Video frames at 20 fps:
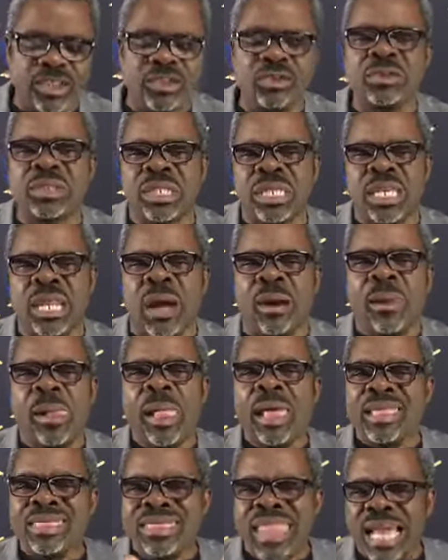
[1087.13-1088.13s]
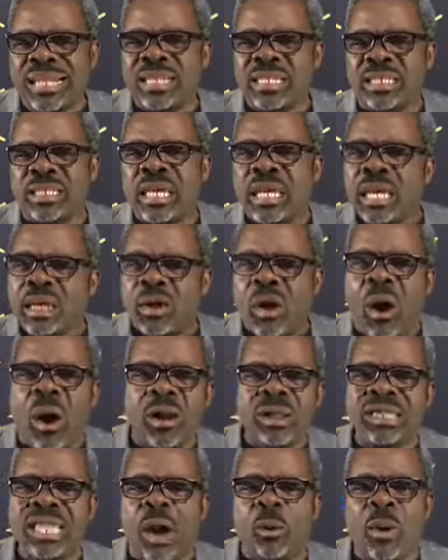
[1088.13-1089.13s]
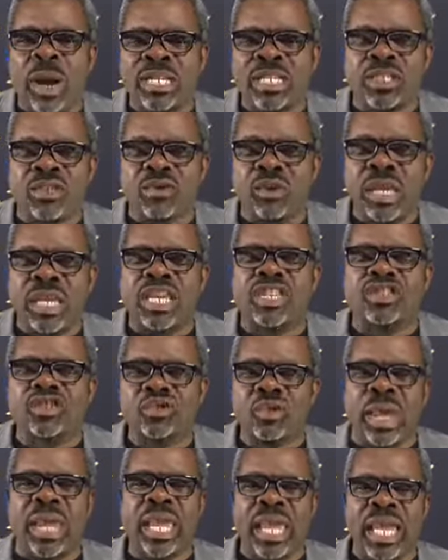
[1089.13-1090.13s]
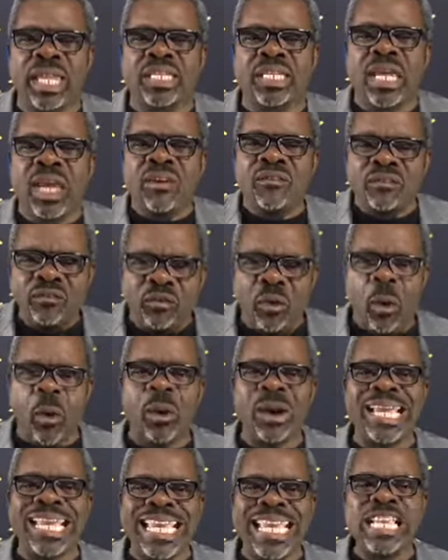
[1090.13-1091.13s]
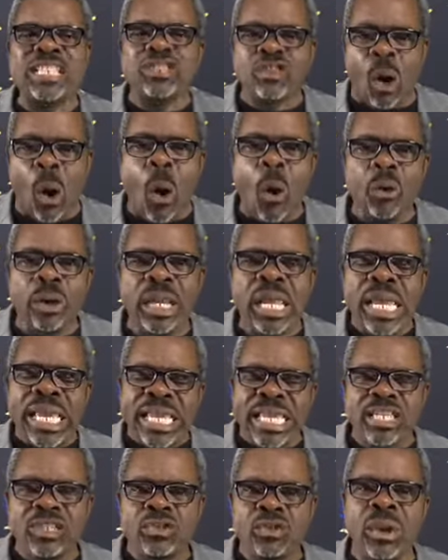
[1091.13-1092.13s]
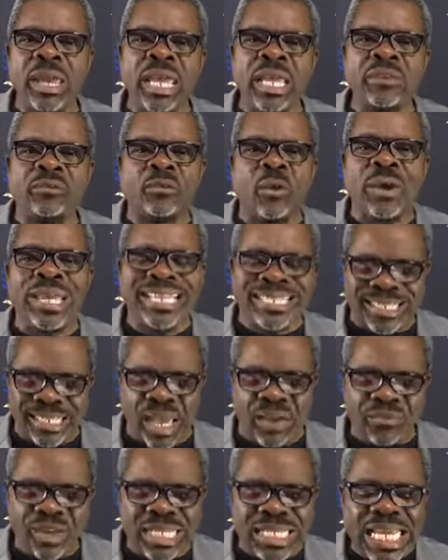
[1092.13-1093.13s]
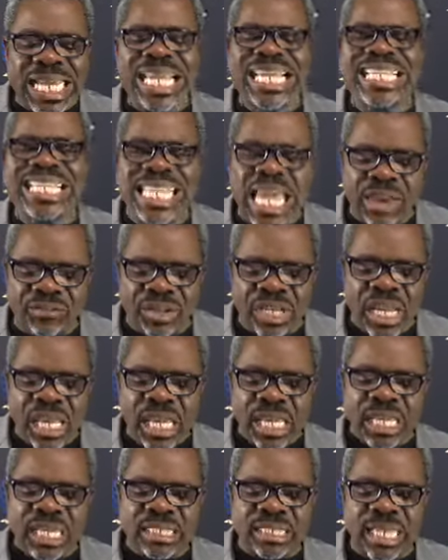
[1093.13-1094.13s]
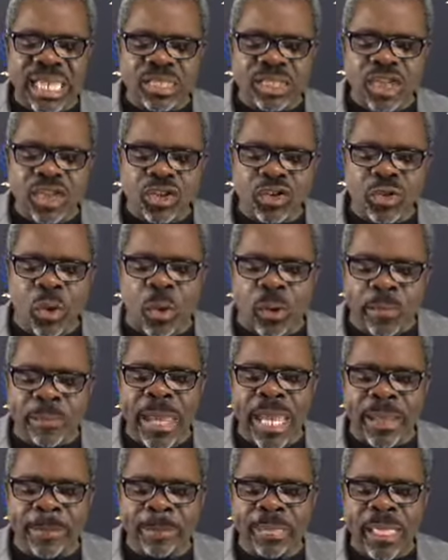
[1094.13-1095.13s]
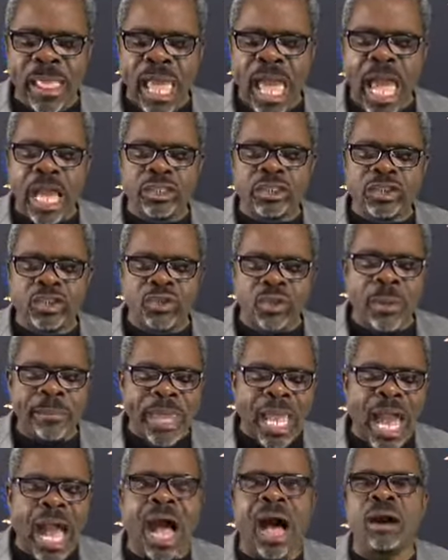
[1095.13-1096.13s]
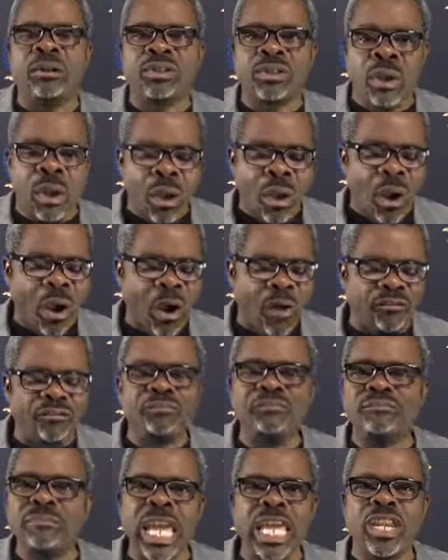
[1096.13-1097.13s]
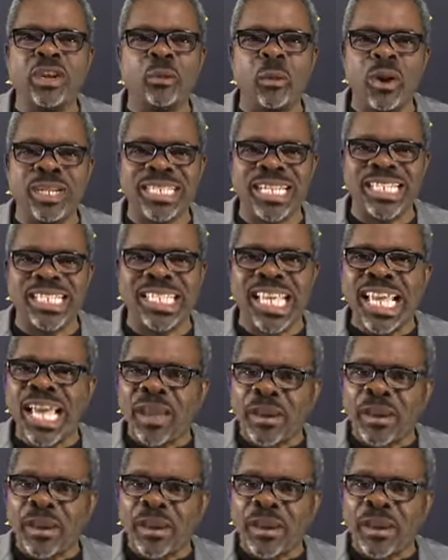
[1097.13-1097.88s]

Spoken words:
You see now, that is all that what he's doing. He's doing it for his own. He's doing it for his servant, David. He says, he took me and drew me out of many waters.